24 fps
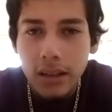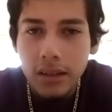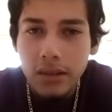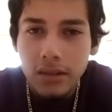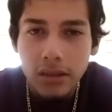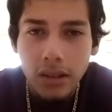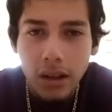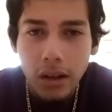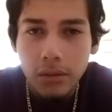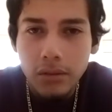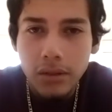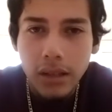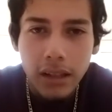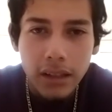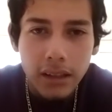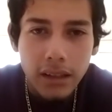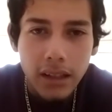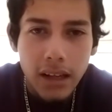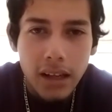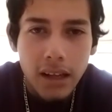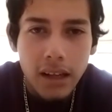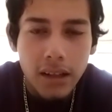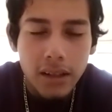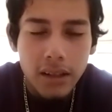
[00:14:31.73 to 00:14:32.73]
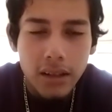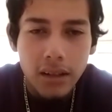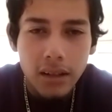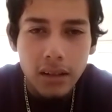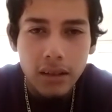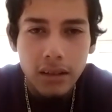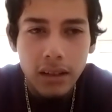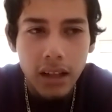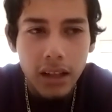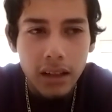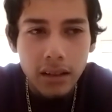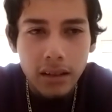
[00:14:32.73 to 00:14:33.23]
So I was like, damn,
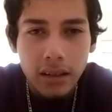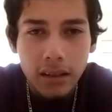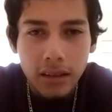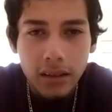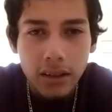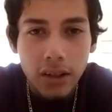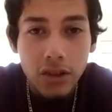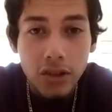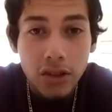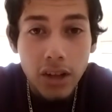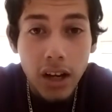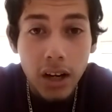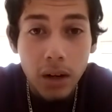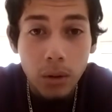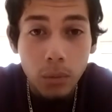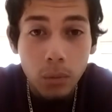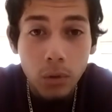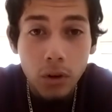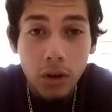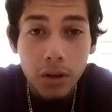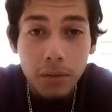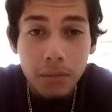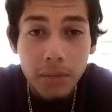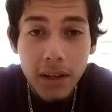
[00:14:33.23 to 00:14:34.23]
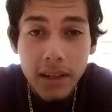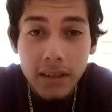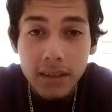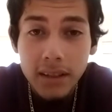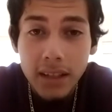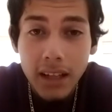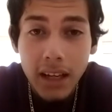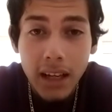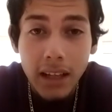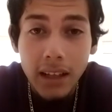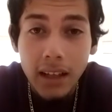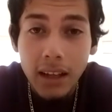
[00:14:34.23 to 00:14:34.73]
like they're trying to warn me,
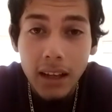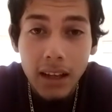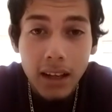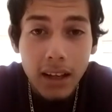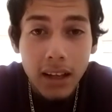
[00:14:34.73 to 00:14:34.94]
saying